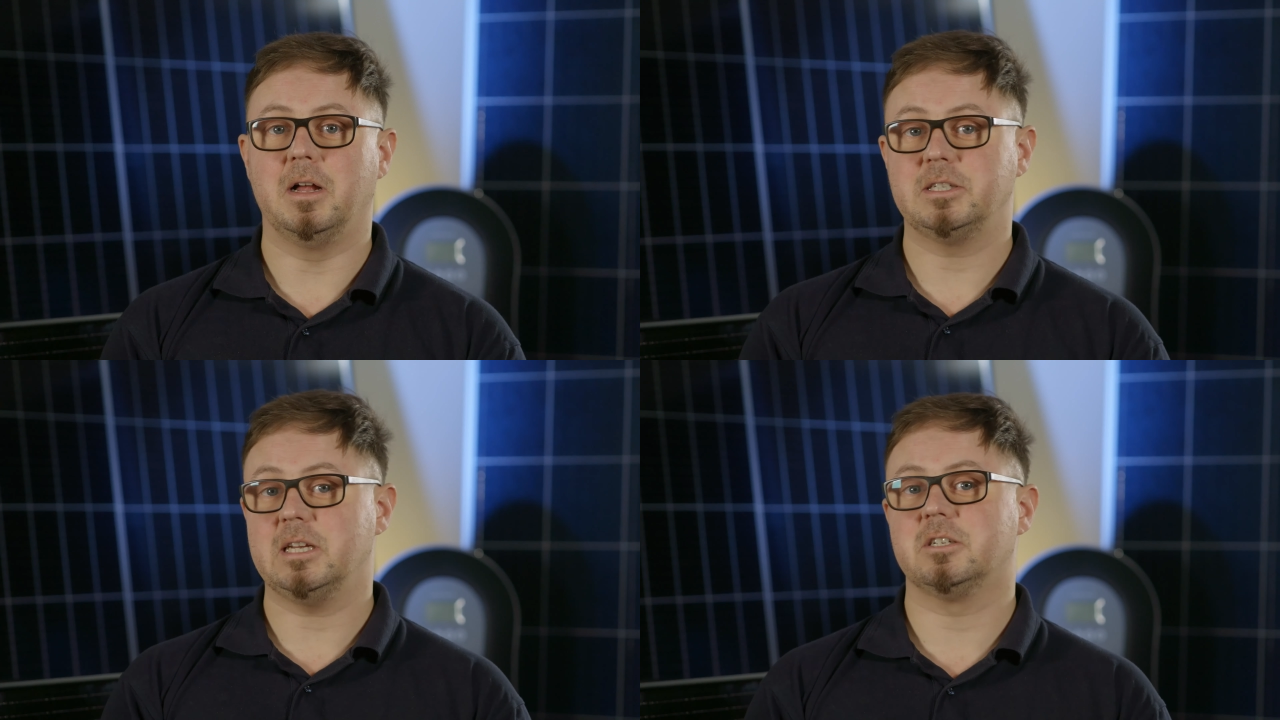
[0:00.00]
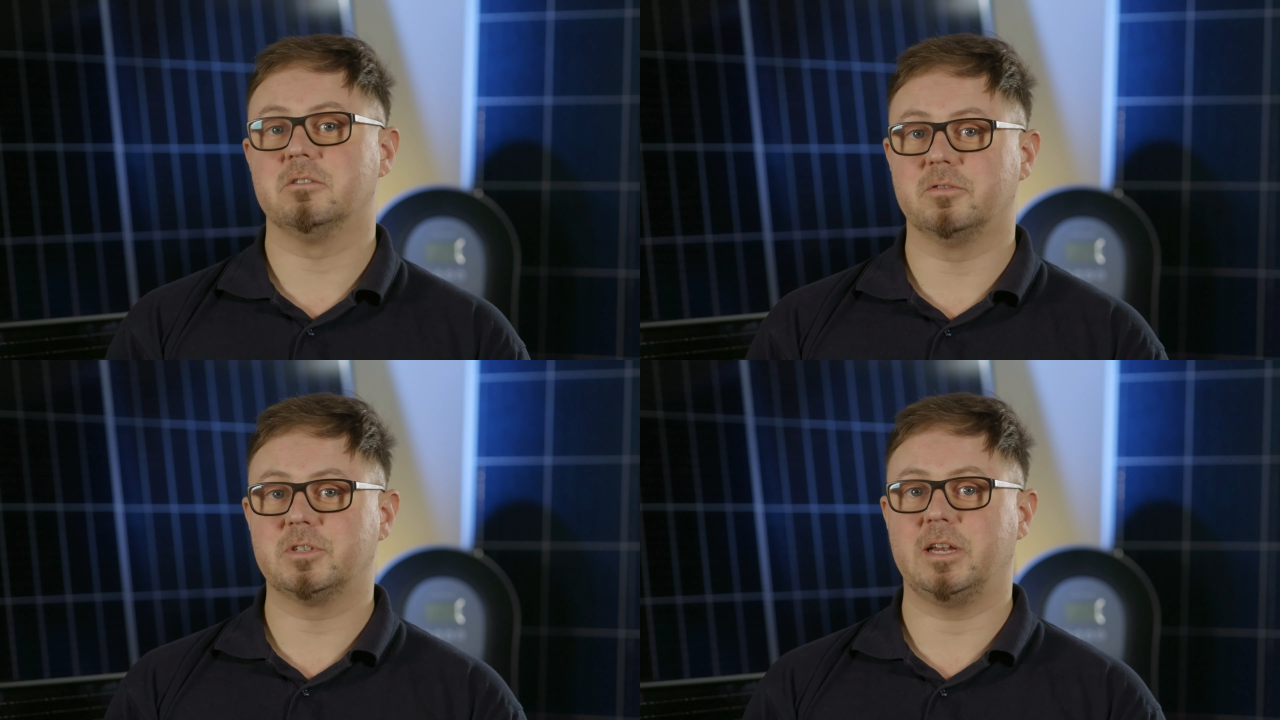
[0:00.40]

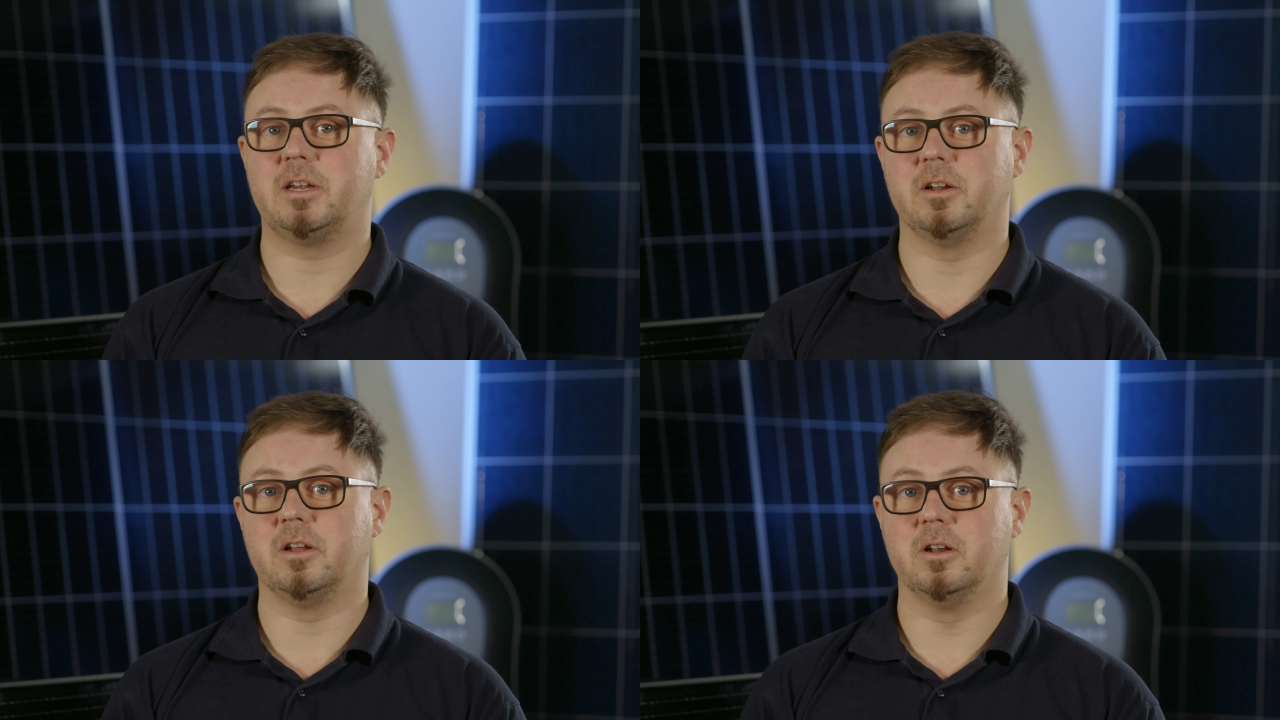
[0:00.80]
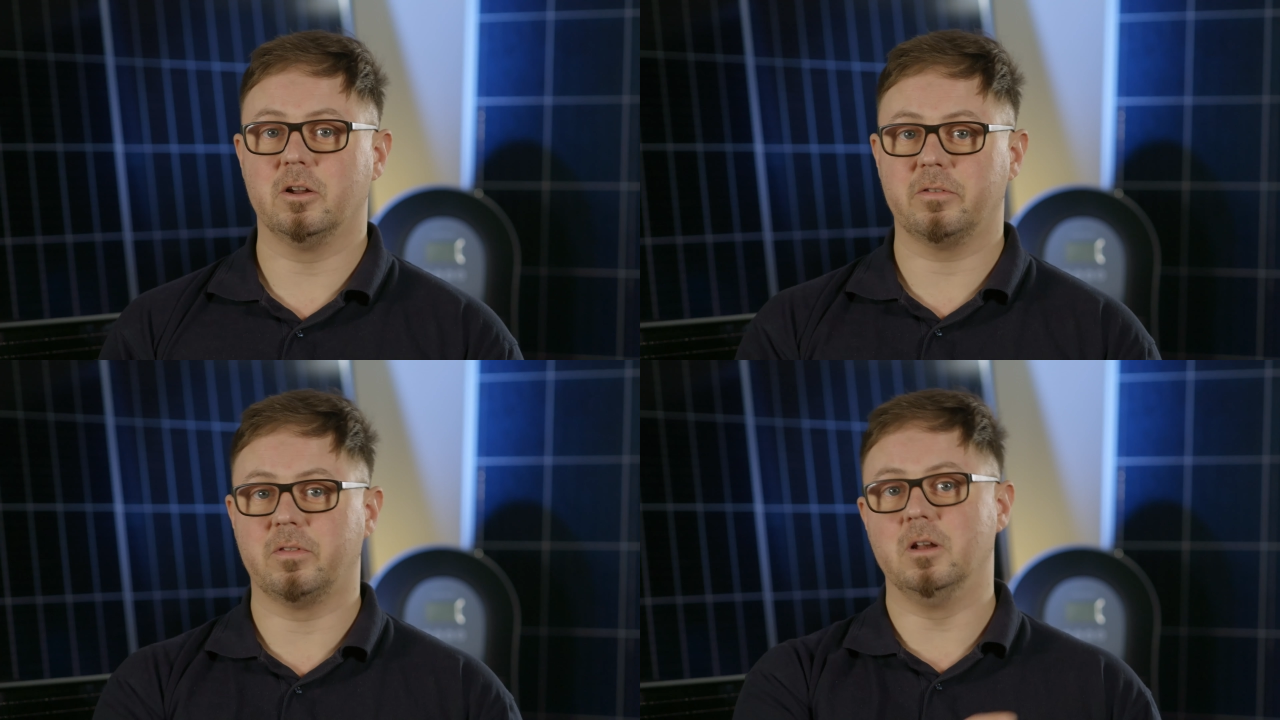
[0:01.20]
Tesla have taken a
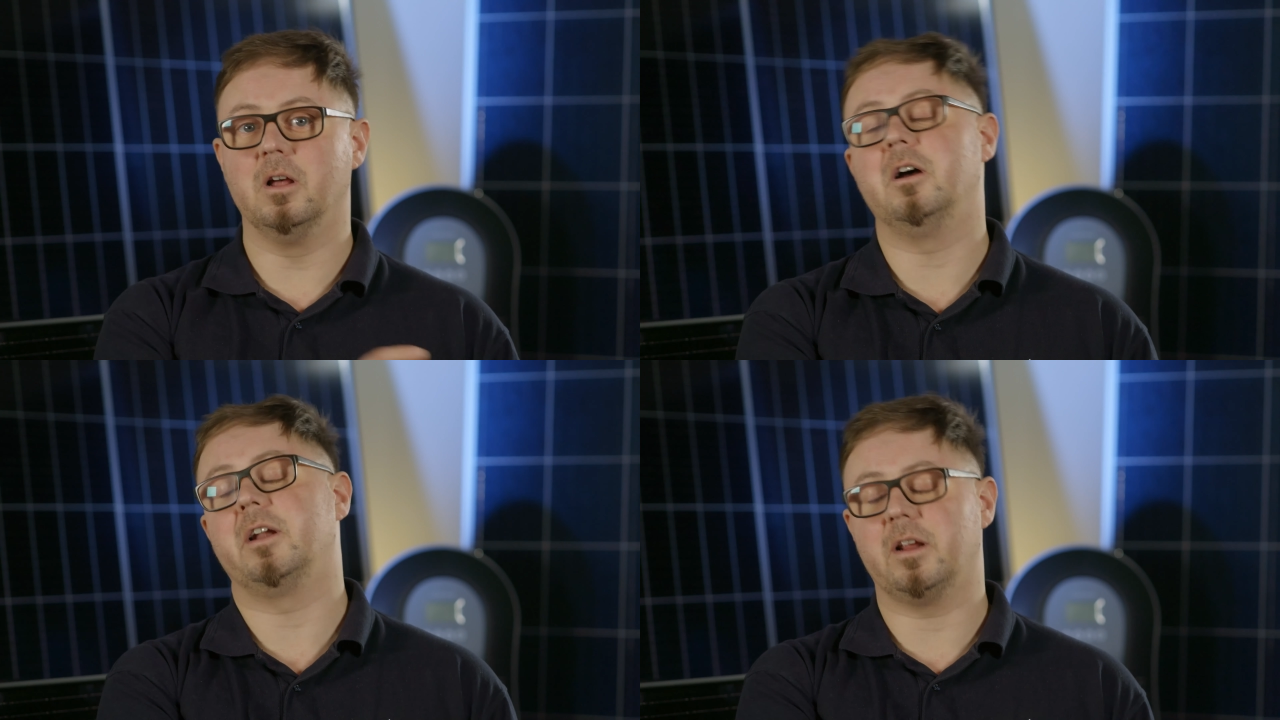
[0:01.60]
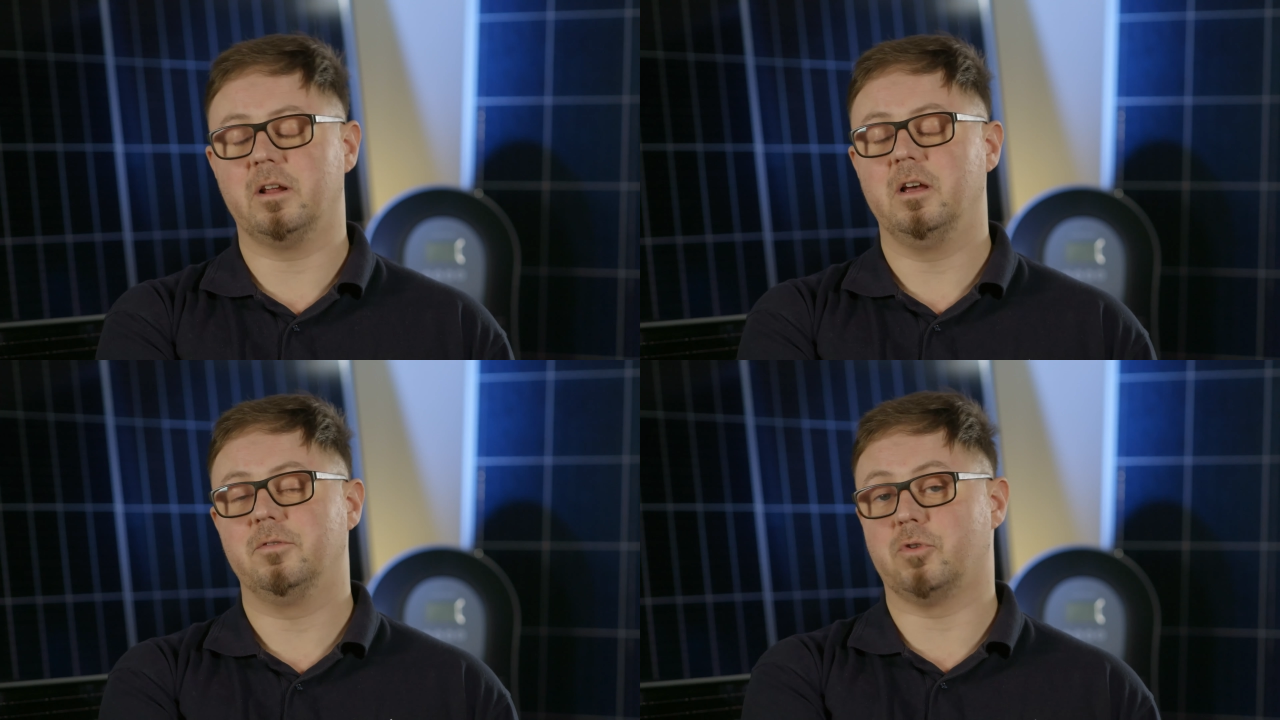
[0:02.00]
lot of the
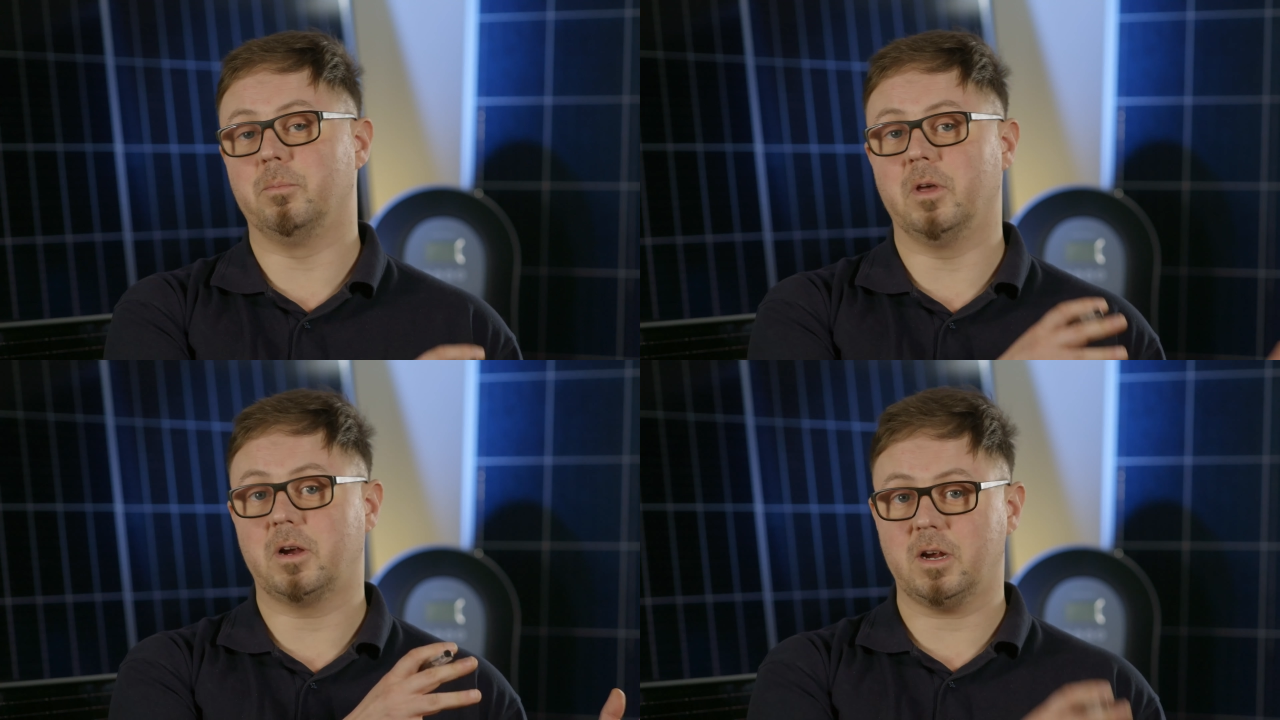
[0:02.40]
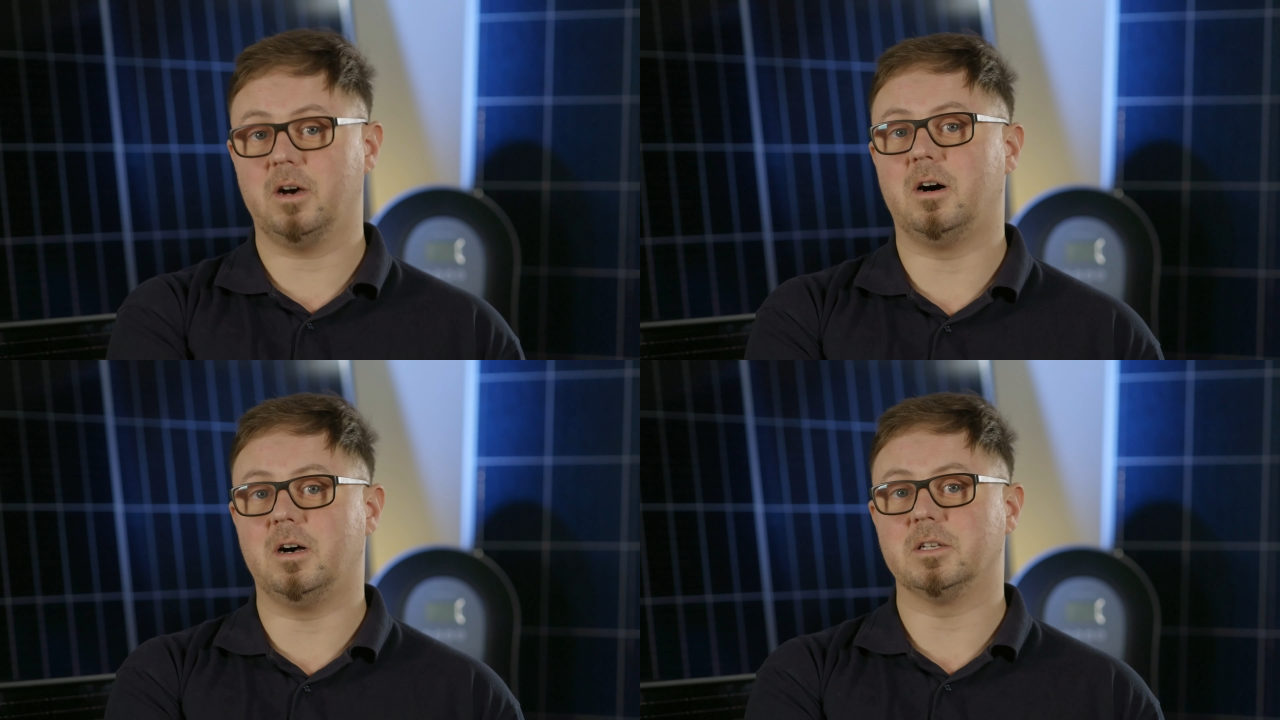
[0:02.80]
learning from the
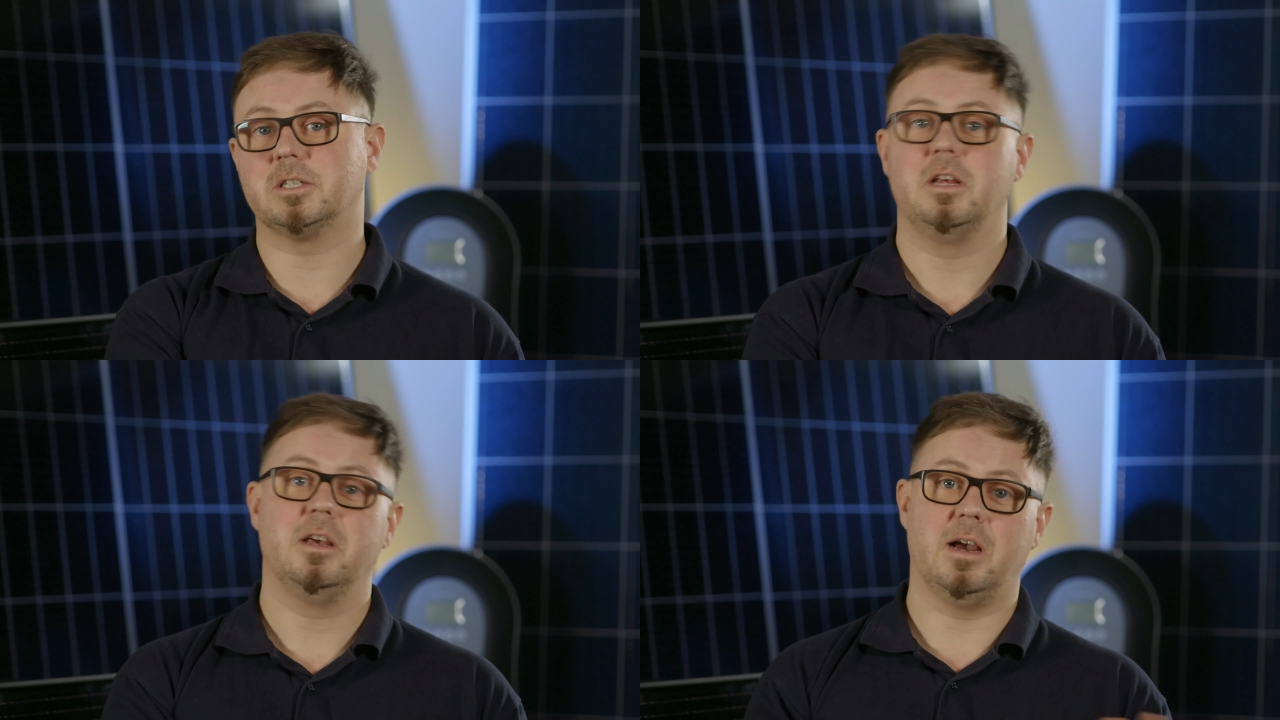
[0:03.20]
cars